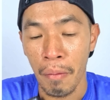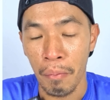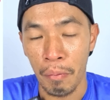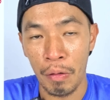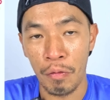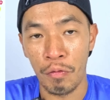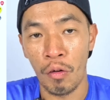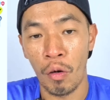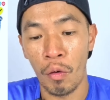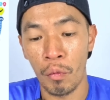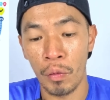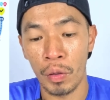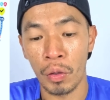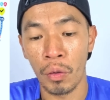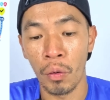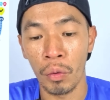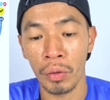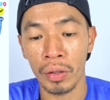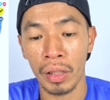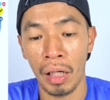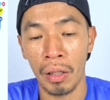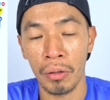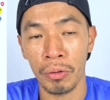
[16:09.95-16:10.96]
before we
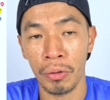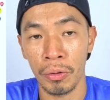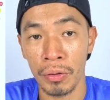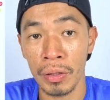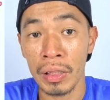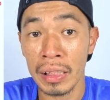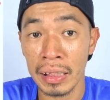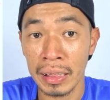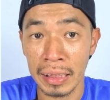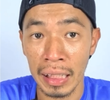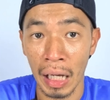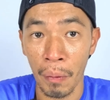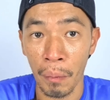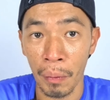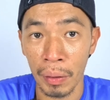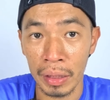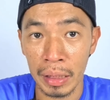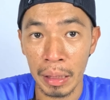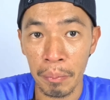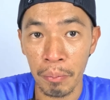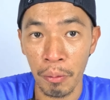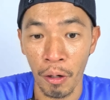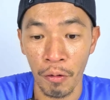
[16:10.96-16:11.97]
go down to
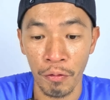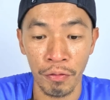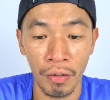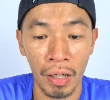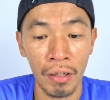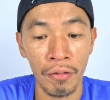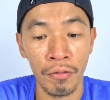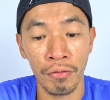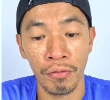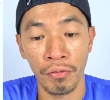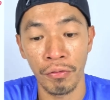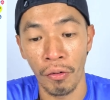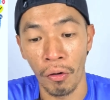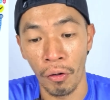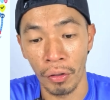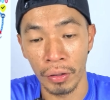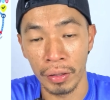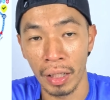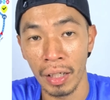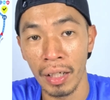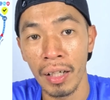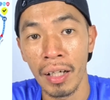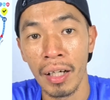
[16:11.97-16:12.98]
17.5 for
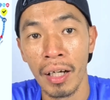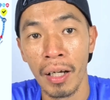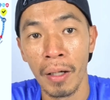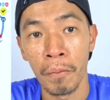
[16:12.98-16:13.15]
the